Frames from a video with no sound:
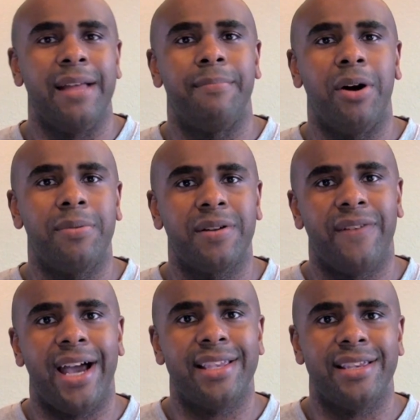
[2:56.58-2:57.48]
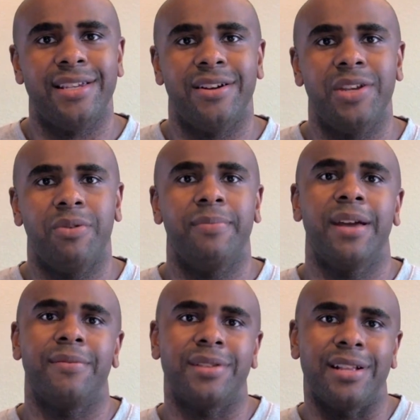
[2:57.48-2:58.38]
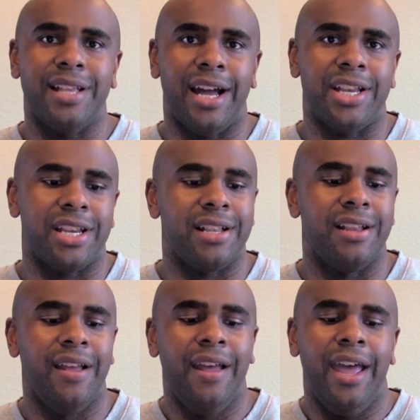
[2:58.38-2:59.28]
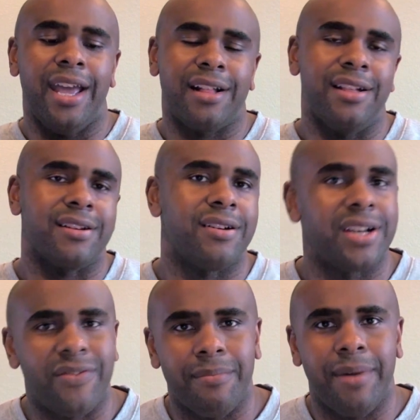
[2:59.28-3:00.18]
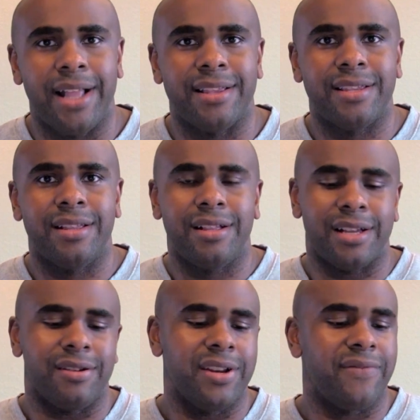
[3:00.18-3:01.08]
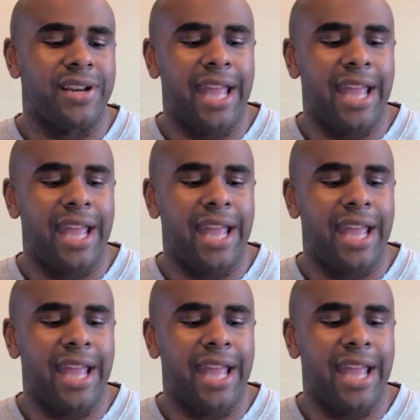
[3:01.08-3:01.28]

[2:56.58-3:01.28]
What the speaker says: Mobile devices, you want to be able to touch and click on different buttons, click on different